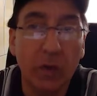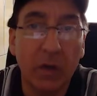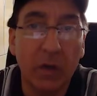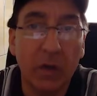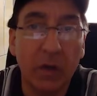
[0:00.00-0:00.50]

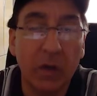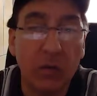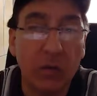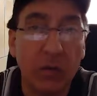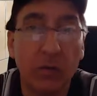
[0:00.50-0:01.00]
Uh, it,
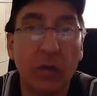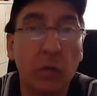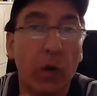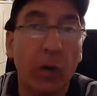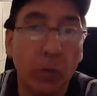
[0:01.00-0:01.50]
the reason
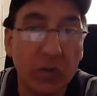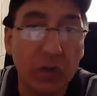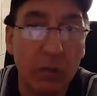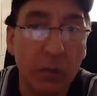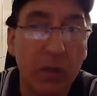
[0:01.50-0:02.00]
why I call
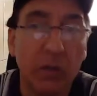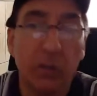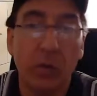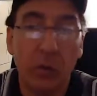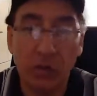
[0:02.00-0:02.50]
sneak peek is
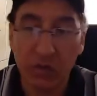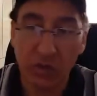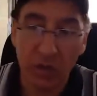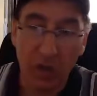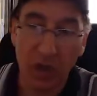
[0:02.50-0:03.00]
because
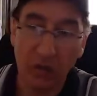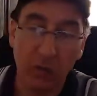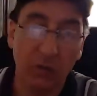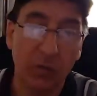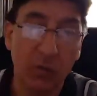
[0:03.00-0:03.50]
I do
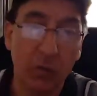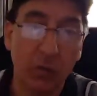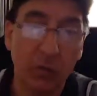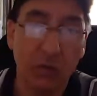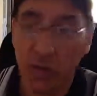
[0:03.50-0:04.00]
the
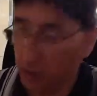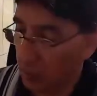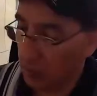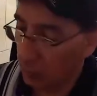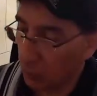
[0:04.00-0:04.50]
videos, I
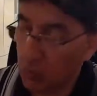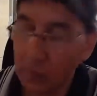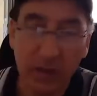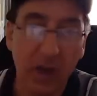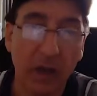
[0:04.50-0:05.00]
talk
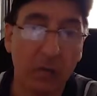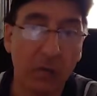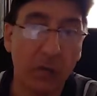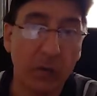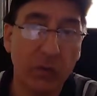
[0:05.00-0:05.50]
about the item
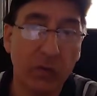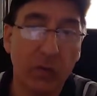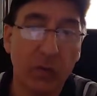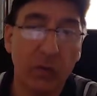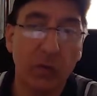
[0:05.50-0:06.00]
first
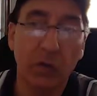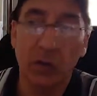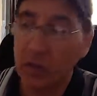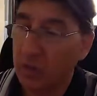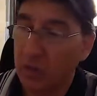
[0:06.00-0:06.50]

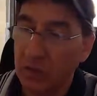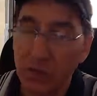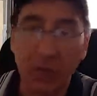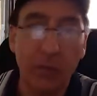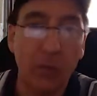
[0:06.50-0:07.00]
to
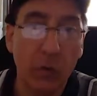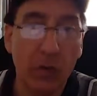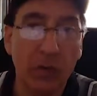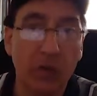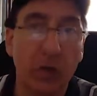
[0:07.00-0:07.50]
give you a
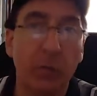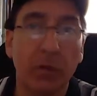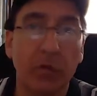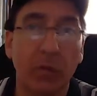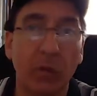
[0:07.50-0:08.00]
heads up
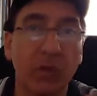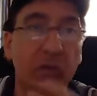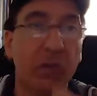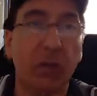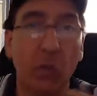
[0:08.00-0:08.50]
as far as
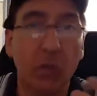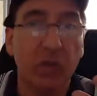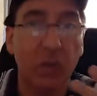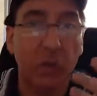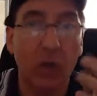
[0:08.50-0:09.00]
like, you know, what's
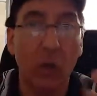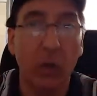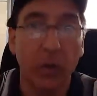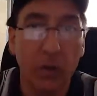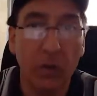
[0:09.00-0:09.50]
going to be
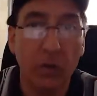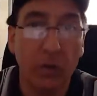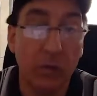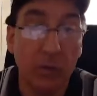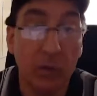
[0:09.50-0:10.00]
going, you know, going
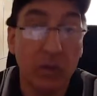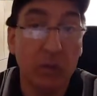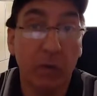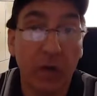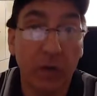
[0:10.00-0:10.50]
to be
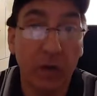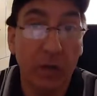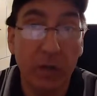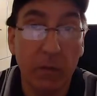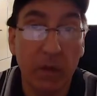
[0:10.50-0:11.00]
displayed on
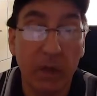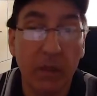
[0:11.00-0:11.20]
eBay,